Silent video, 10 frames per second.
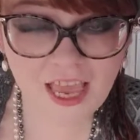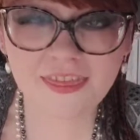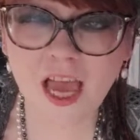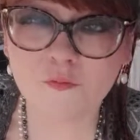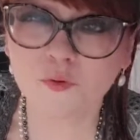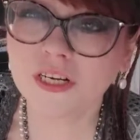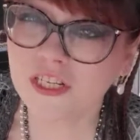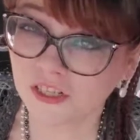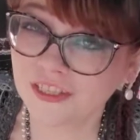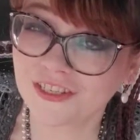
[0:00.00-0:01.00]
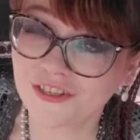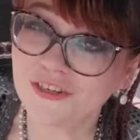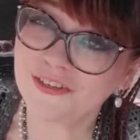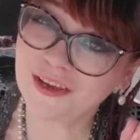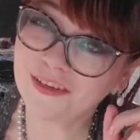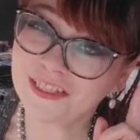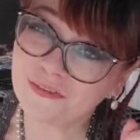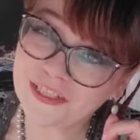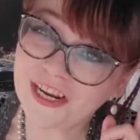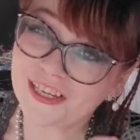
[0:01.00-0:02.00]
I'm pretty sure this is true,
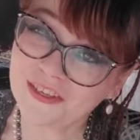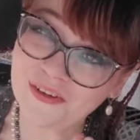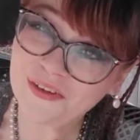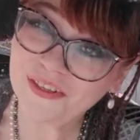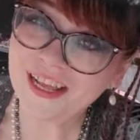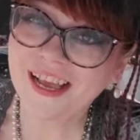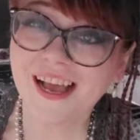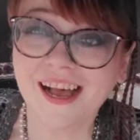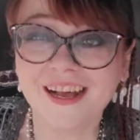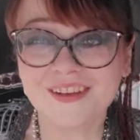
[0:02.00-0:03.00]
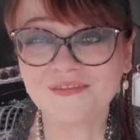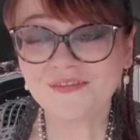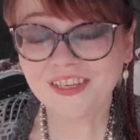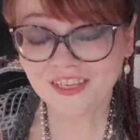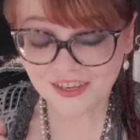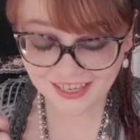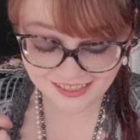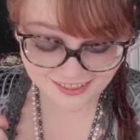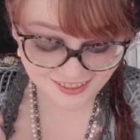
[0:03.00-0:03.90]
double check Google, that you can